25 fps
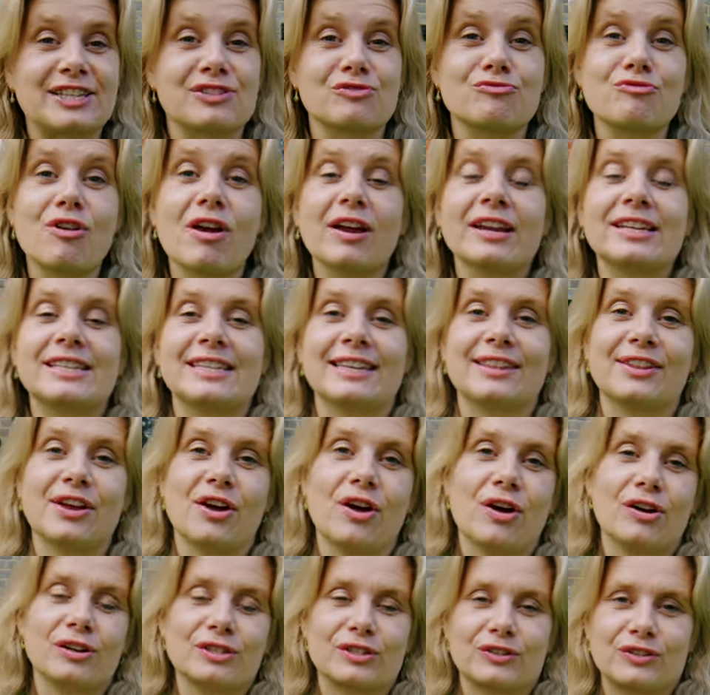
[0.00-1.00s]
is right in the
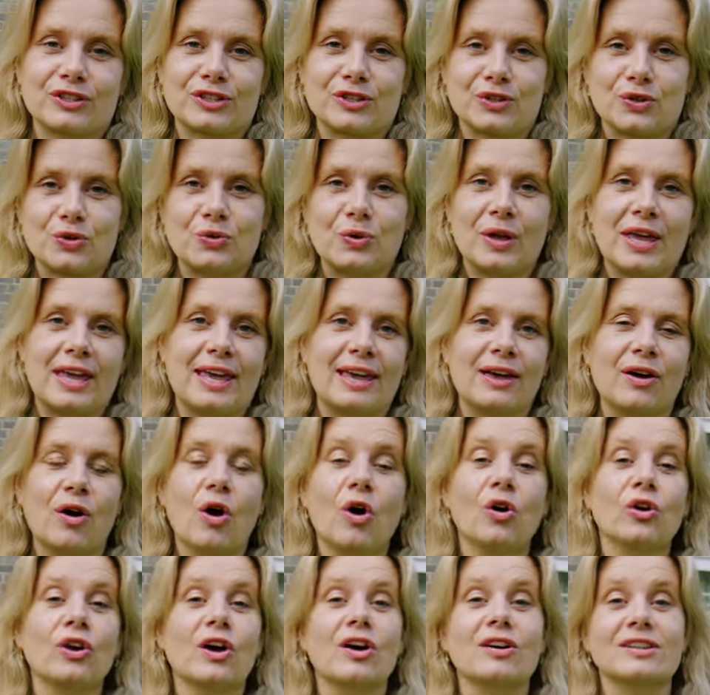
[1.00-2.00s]
heart of the school here
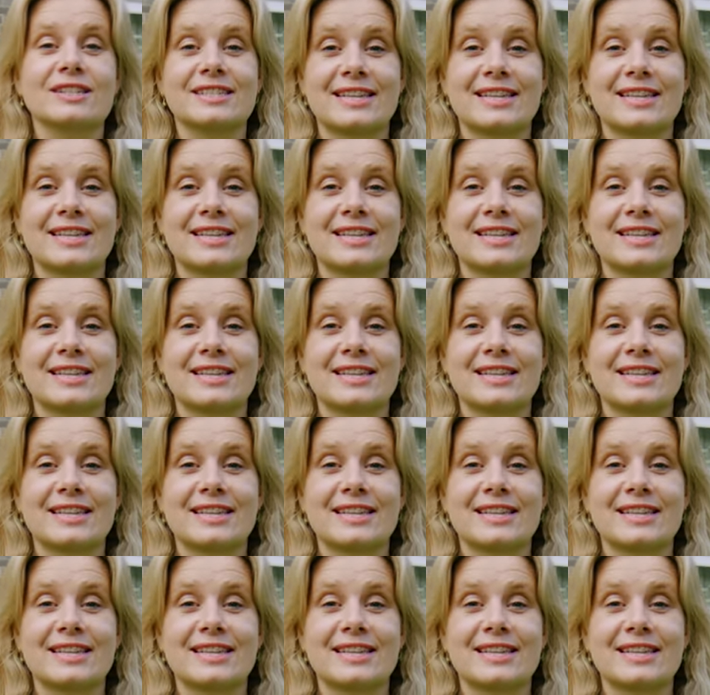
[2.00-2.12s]
on our